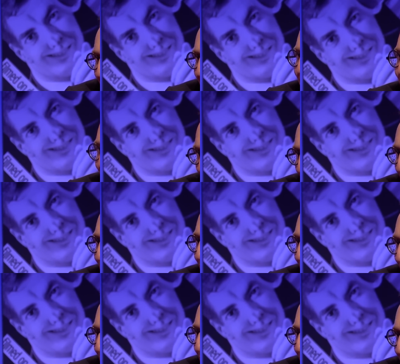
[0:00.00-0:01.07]

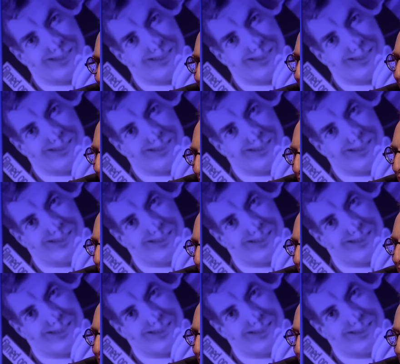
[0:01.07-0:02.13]

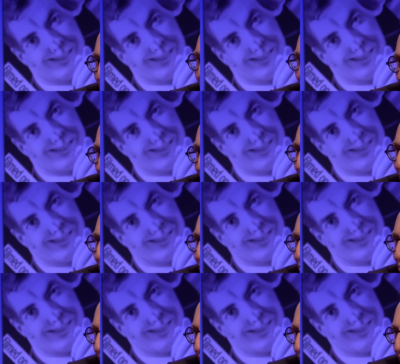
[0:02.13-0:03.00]
(not speaking)